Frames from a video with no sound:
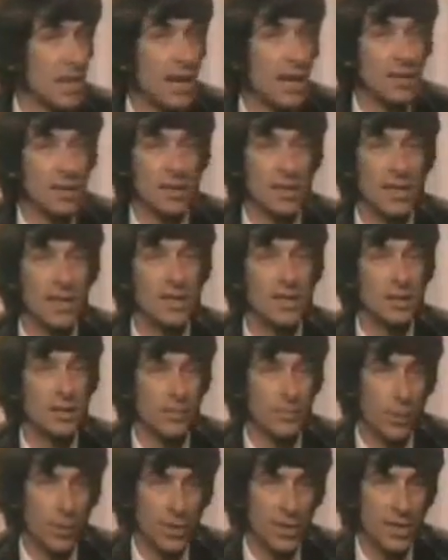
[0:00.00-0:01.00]
start in
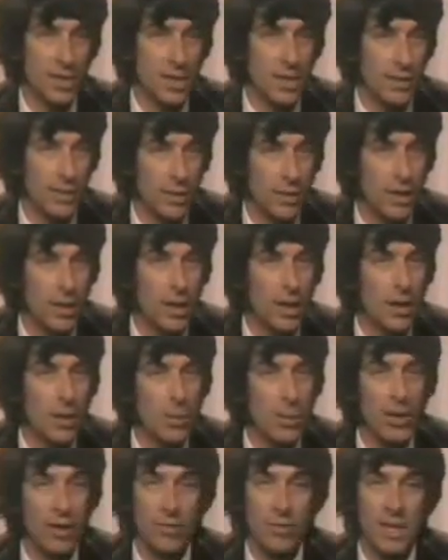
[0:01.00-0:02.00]

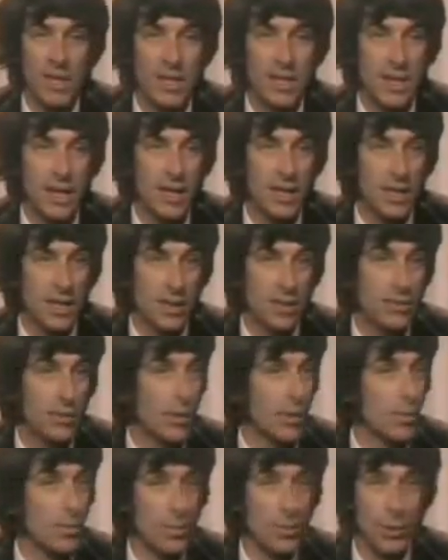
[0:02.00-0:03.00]
1947. We have many sightings
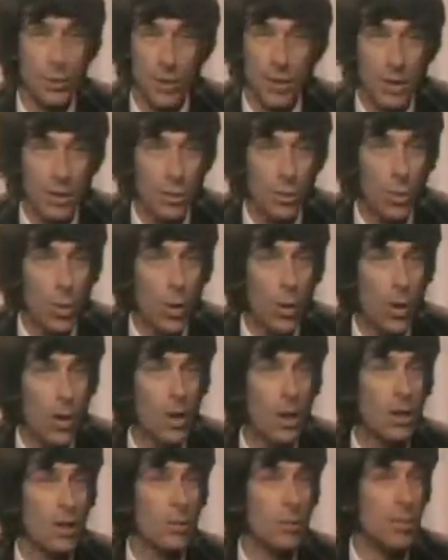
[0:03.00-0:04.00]
from during the
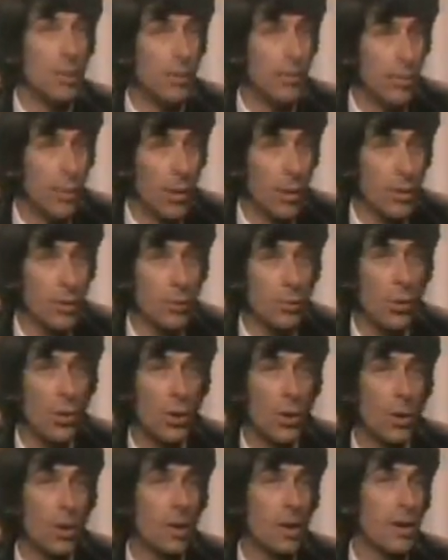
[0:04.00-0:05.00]
war, before the
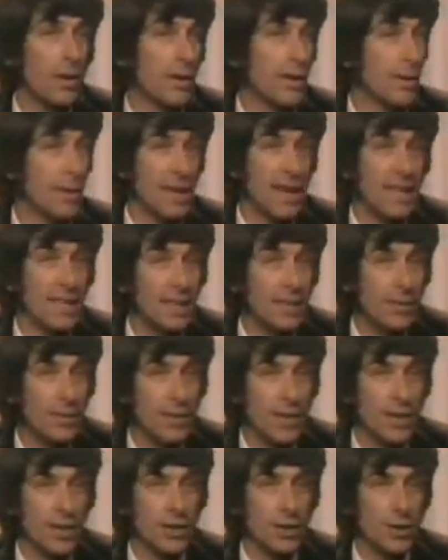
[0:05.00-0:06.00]
war, in the
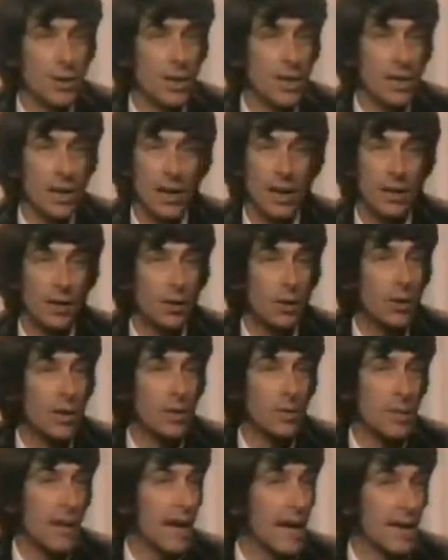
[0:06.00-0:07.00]
19th century, and
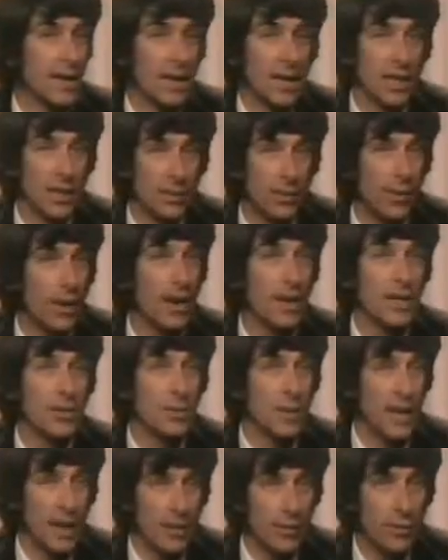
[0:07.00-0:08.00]
going back as far
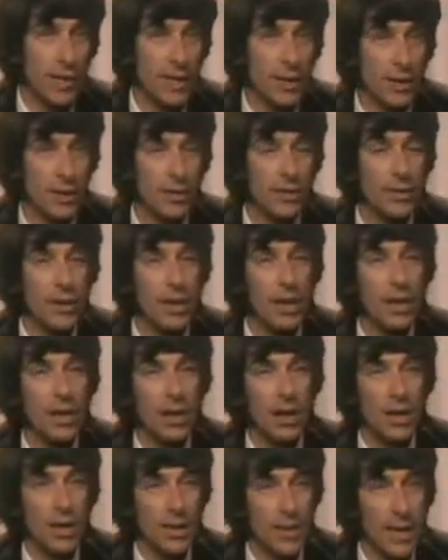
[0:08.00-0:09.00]
as we have records.
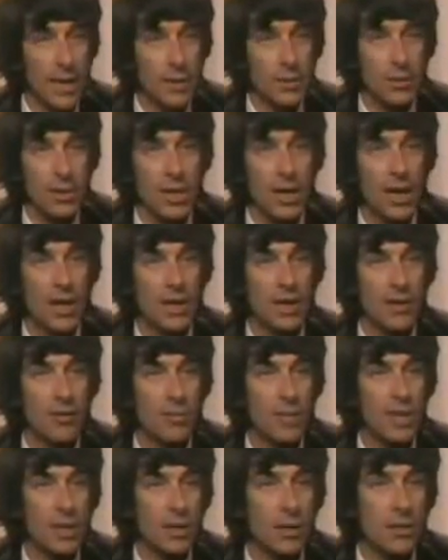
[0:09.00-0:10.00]
And in that regard,
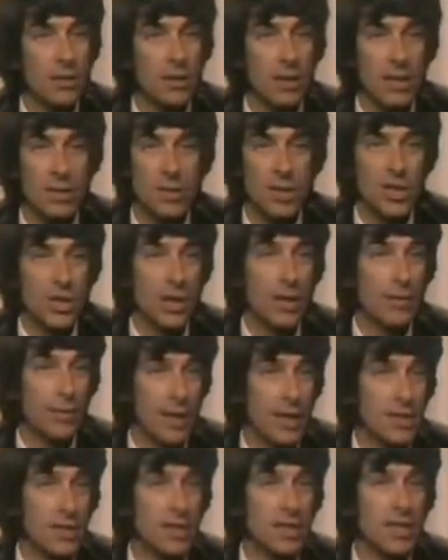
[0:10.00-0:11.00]
I've been especially
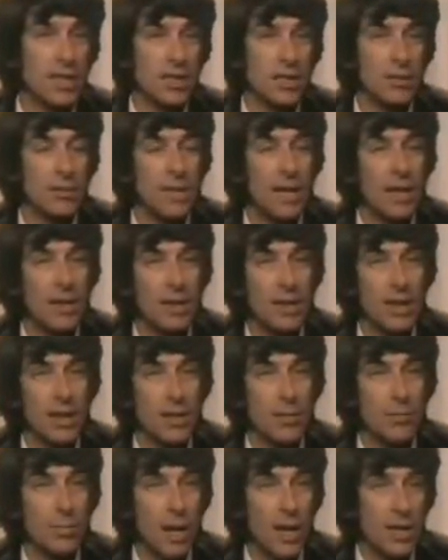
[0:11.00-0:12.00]
fascinated by
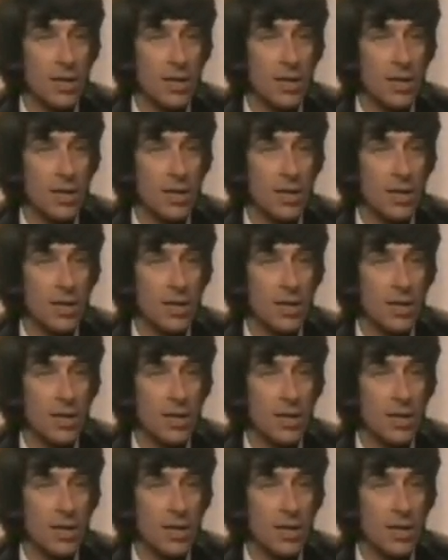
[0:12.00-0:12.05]
the